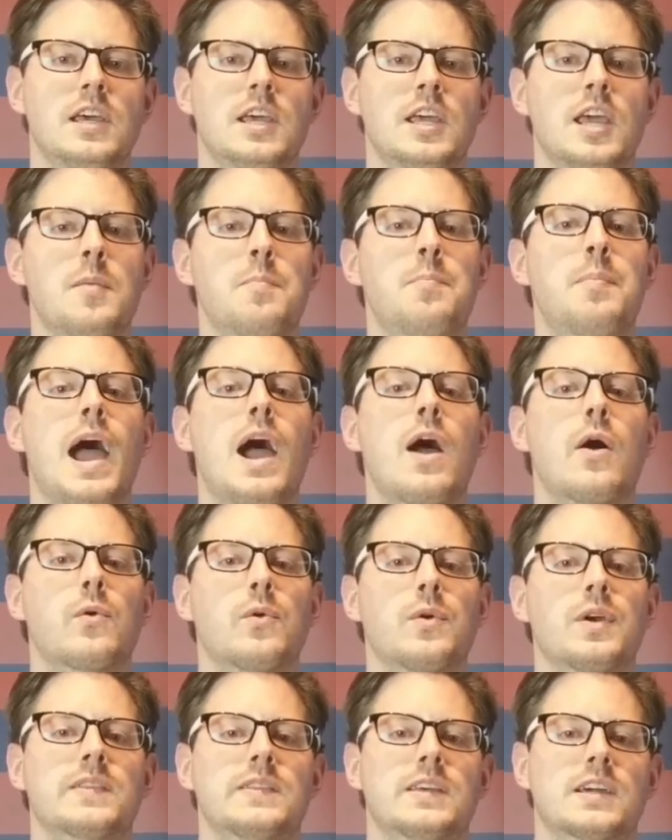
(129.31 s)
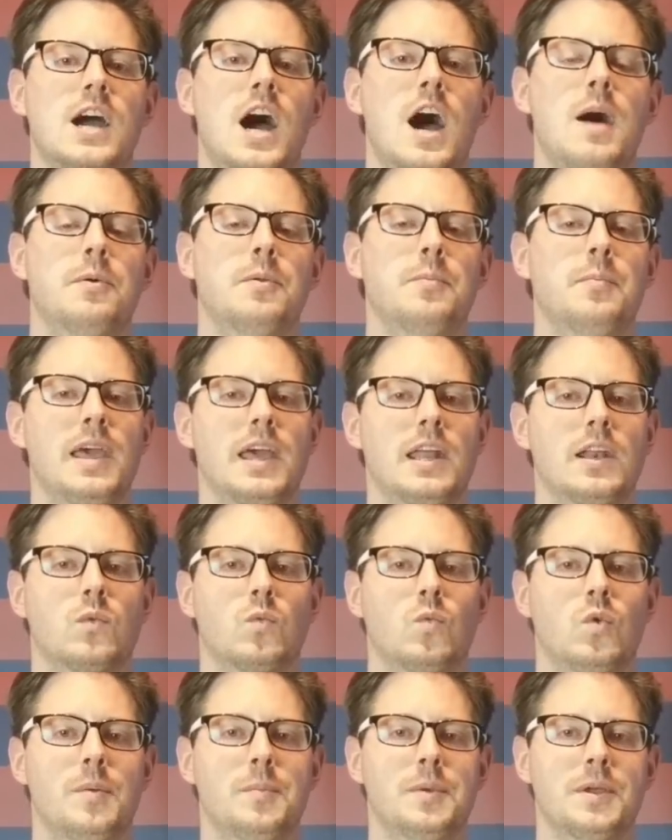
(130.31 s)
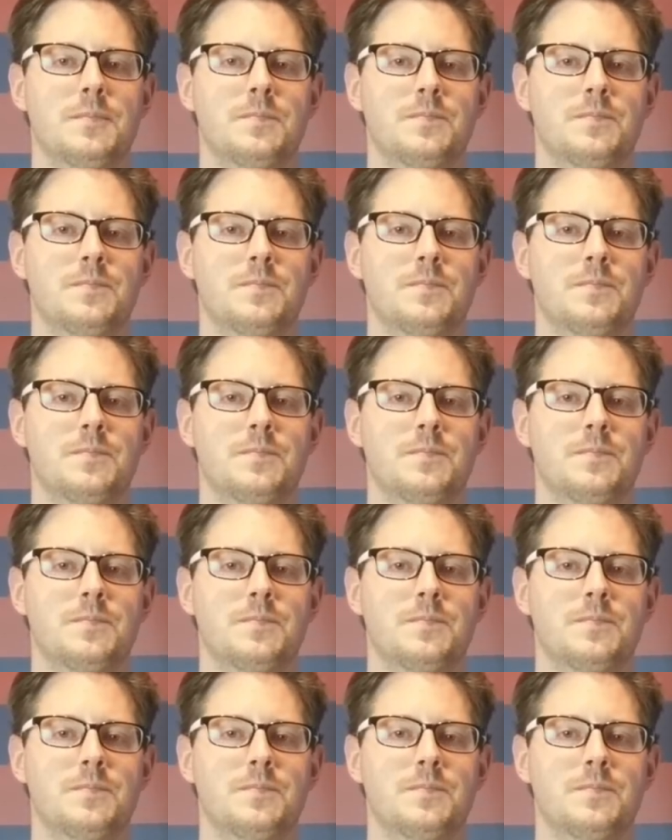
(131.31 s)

empowering the common man and woman.